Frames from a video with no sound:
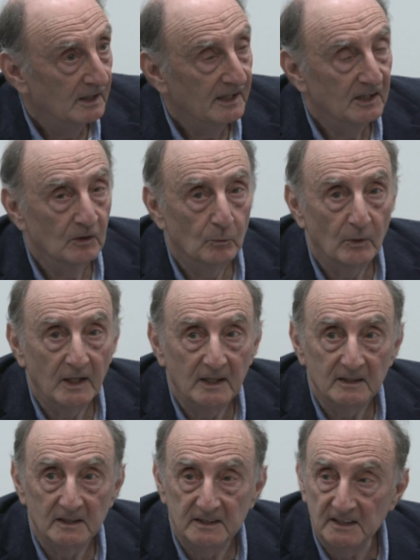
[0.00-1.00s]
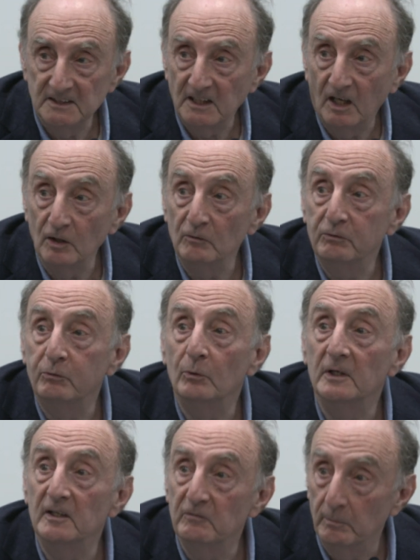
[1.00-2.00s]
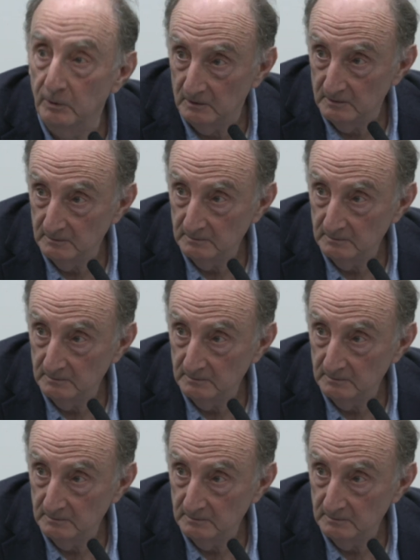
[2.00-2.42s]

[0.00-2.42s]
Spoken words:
in a way that is unforgivable.